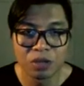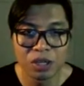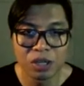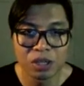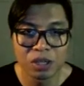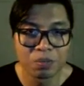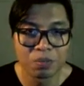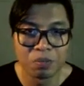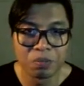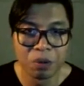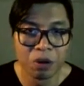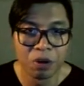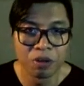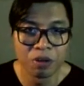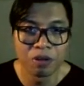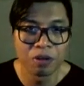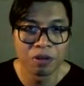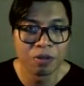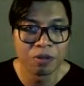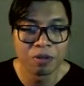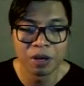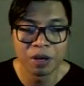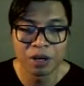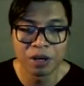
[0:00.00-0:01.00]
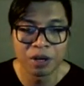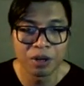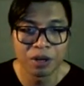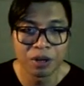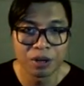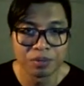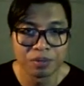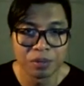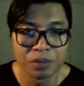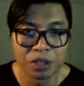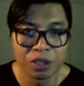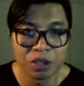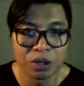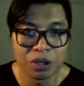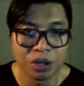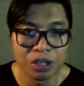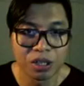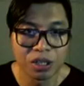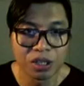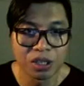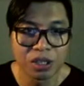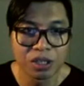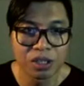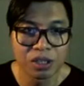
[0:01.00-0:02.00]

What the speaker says: Both of them are good choices.